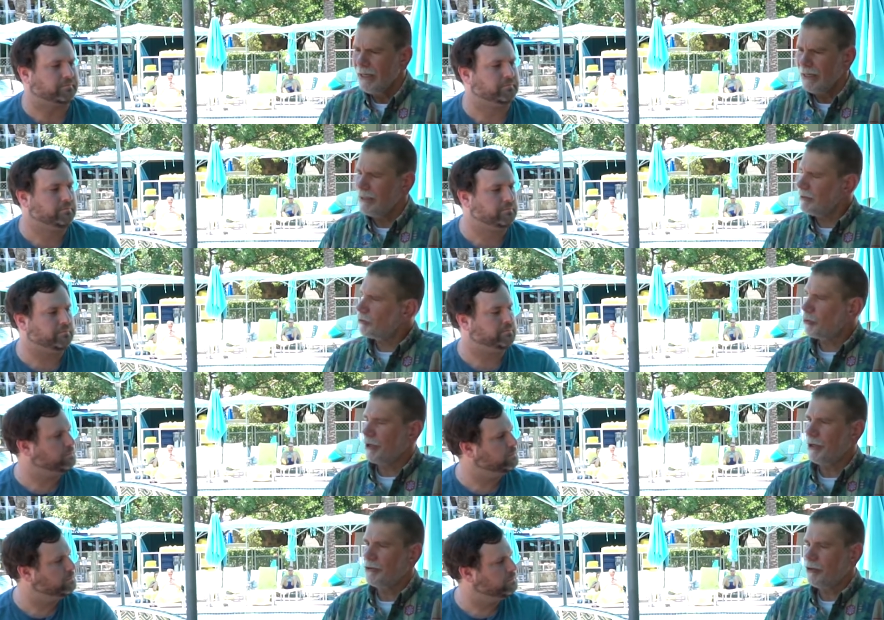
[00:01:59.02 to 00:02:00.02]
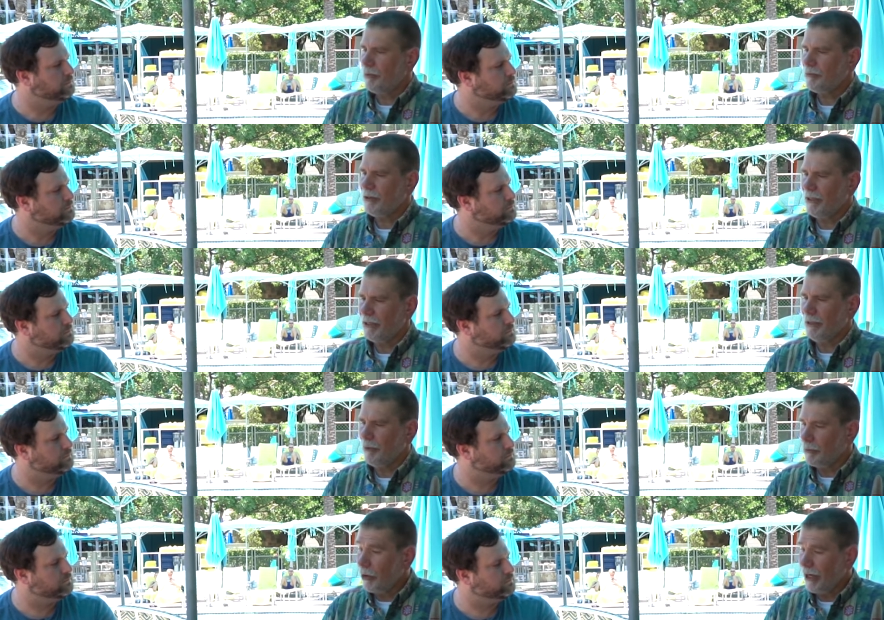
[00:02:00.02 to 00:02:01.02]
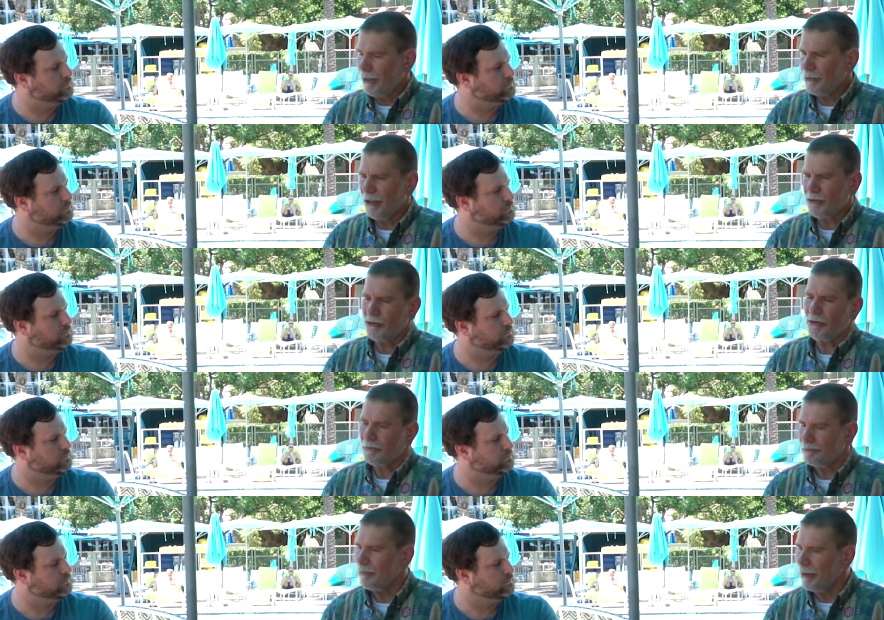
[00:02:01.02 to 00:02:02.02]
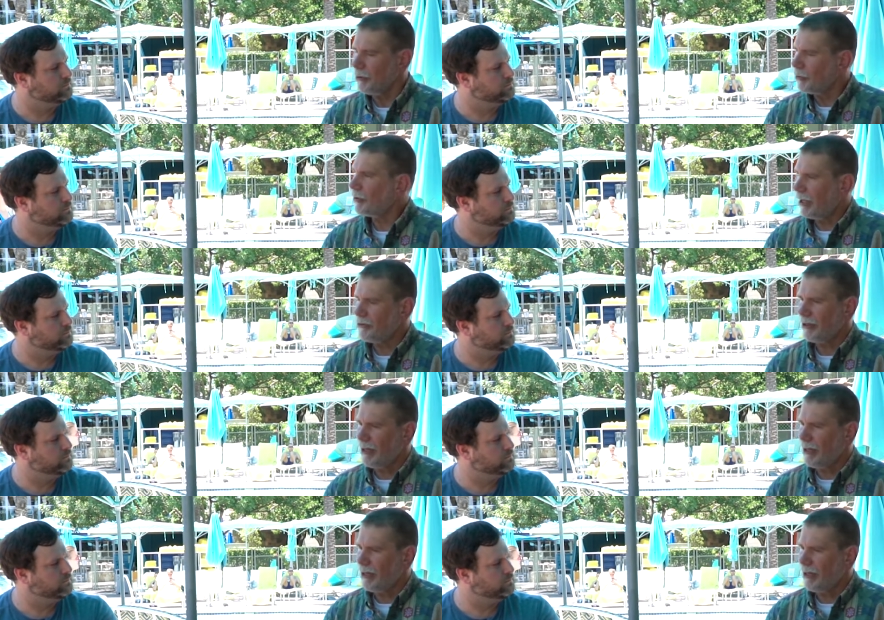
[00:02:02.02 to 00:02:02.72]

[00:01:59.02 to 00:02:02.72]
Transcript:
Speaker 1: Now, this triggered something in my brain which made me realize that